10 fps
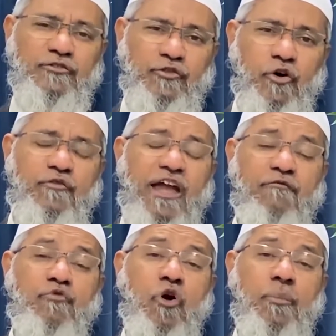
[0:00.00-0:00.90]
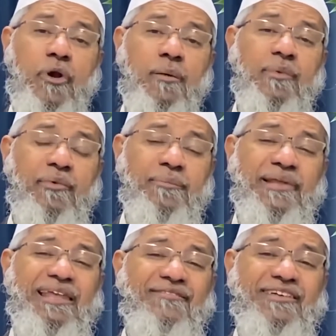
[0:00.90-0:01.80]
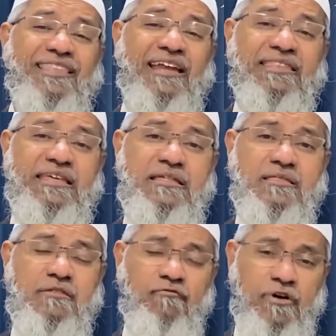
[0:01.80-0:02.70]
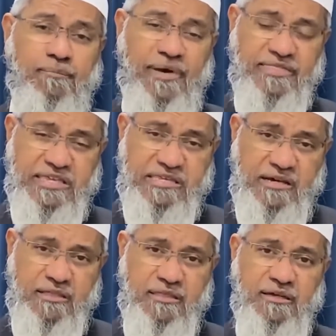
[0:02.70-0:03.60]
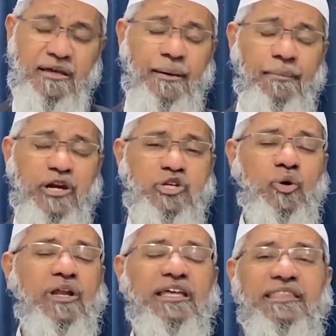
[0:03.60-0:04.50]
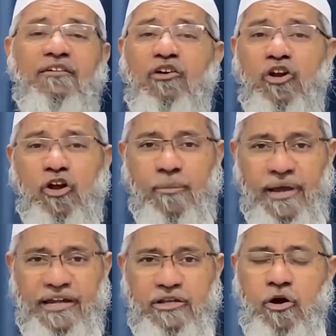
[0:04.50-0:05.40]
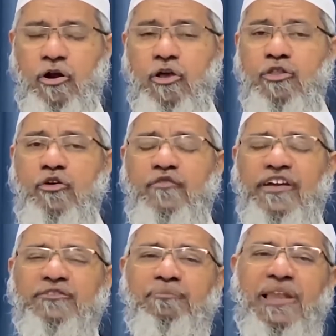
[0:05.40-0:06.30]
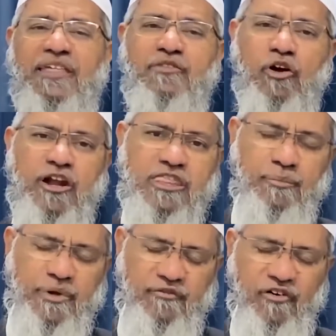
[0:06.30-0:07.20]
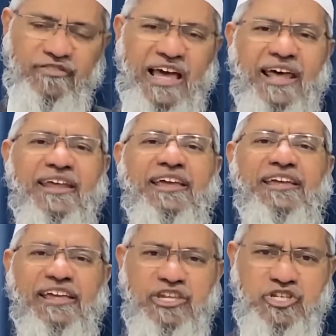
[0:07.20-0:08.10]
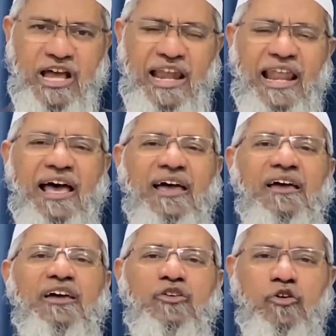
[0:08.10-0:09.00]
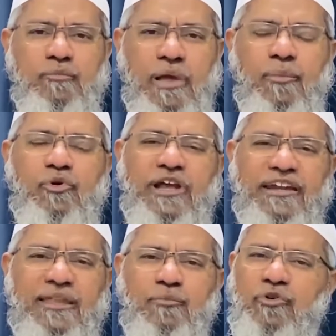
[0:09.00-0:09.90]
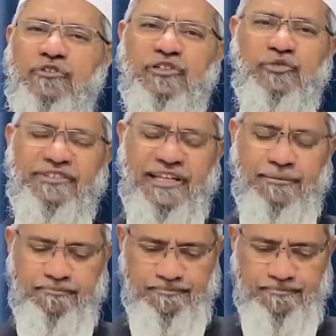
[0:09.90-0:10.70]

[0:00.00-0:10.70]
So we have no problem in believing that these were messengers, but surely they were not Almighty God. So if you explain the concept of avatar, inshallah, you will be able to get them closer to Islam.